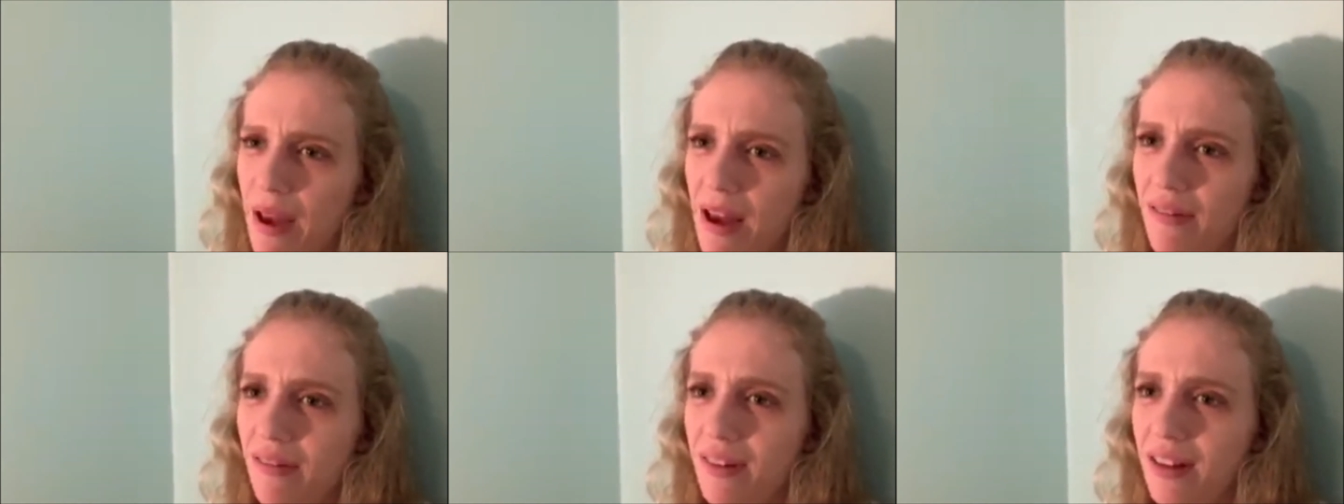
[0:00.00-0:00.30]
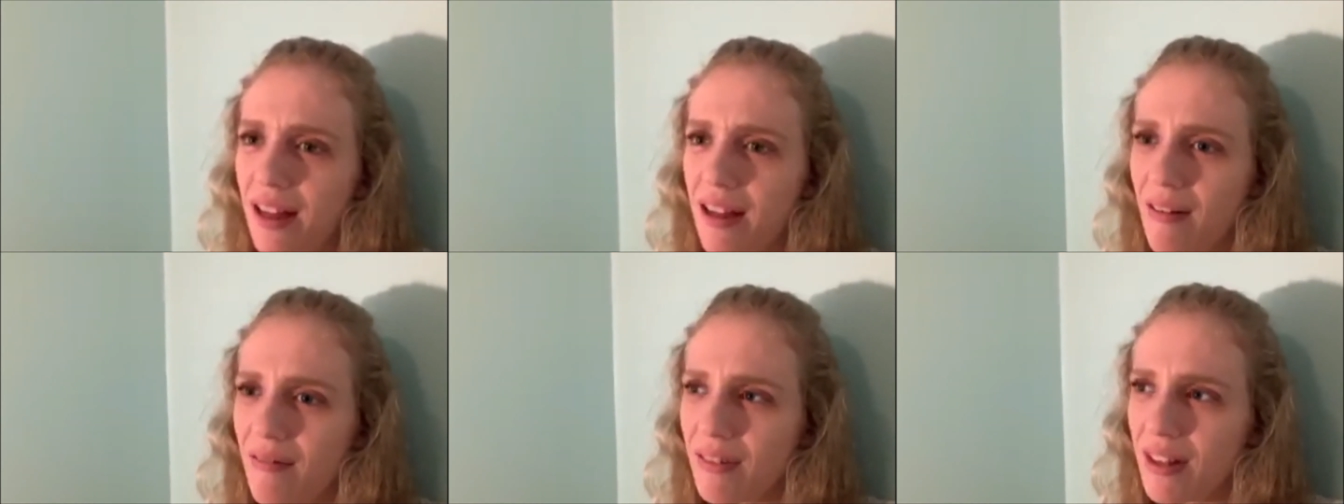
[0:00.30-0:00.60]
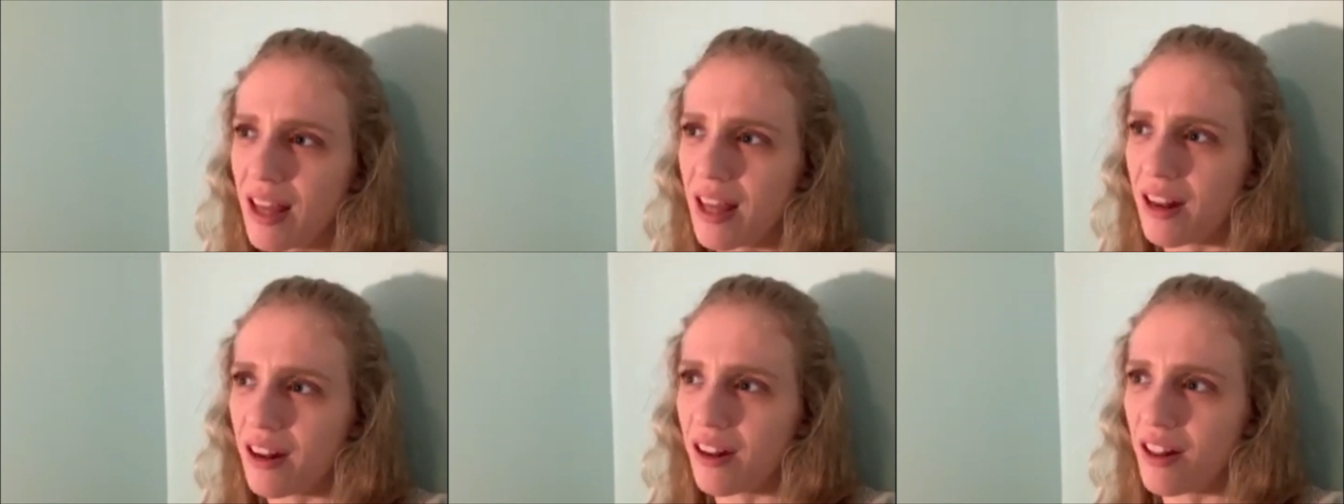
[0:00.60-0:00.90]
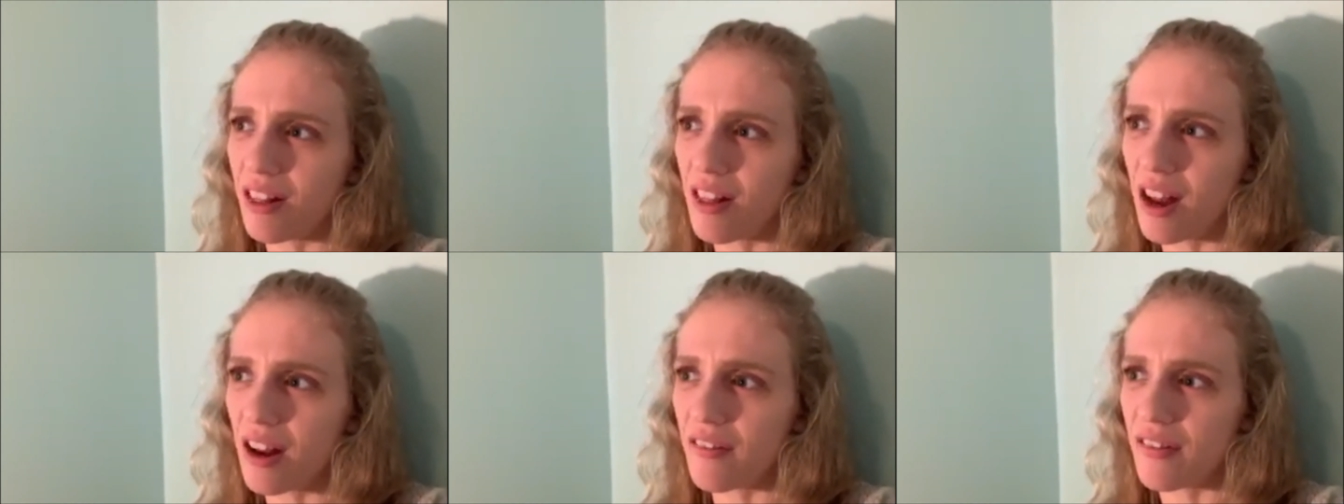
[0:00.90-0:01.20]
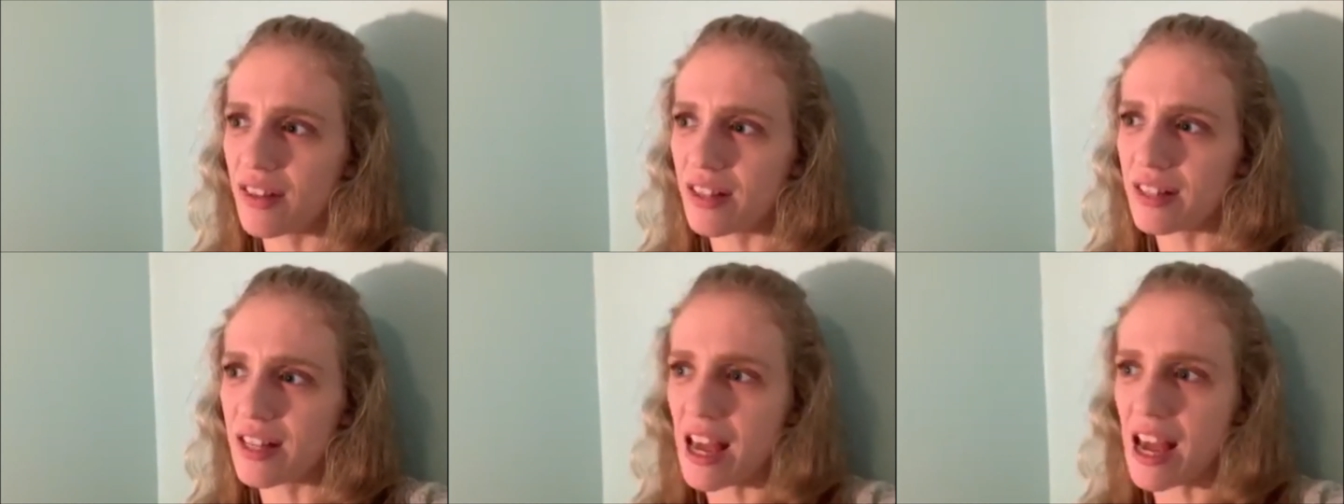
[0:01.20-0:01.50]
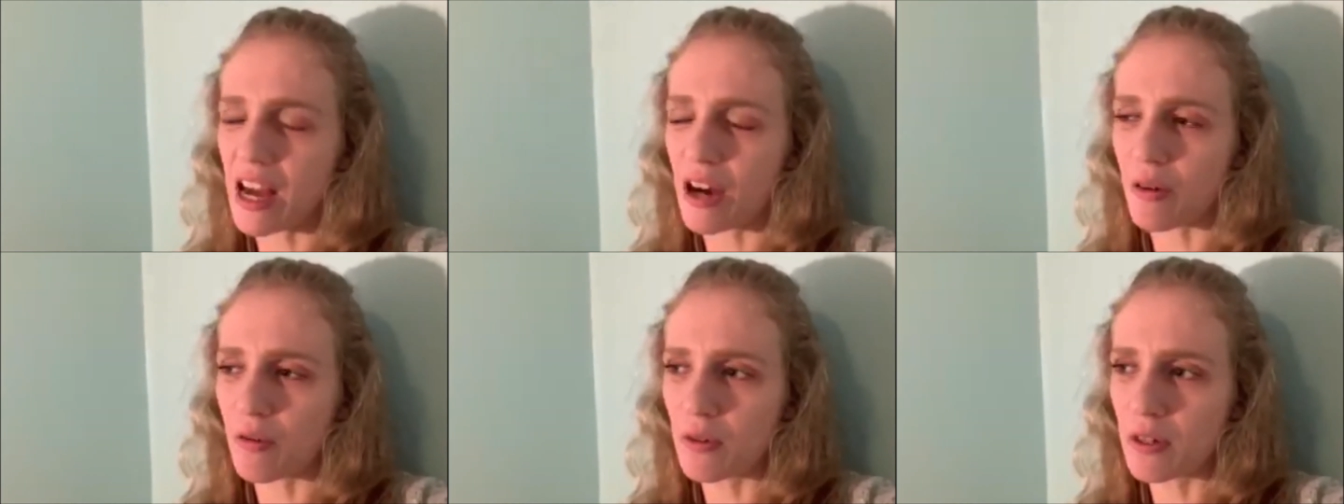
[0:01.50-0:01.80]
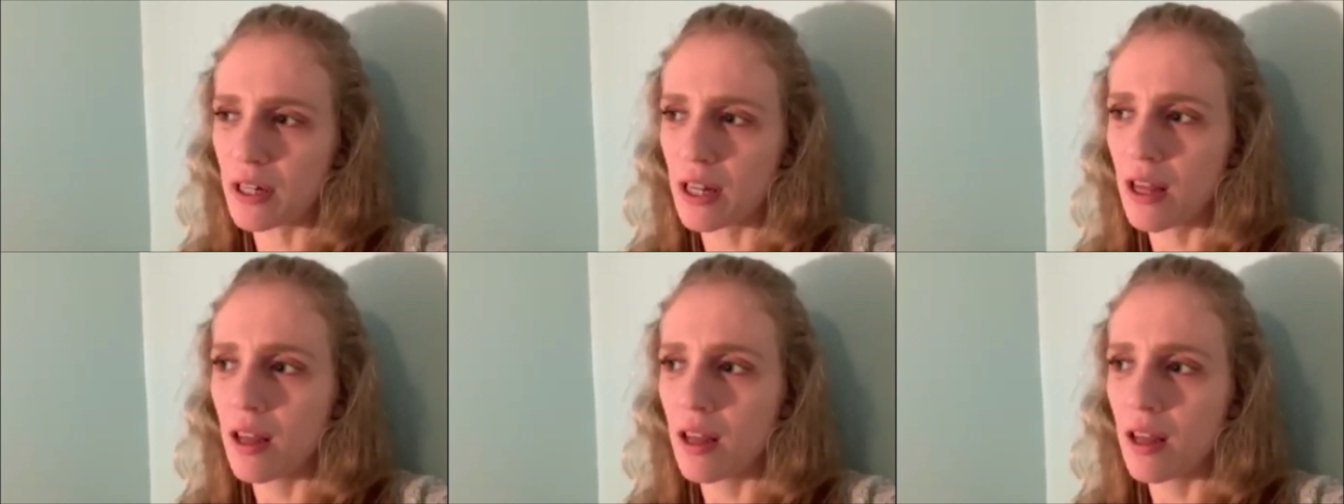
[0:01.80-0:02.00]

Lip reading: I have to edit a lot of this out.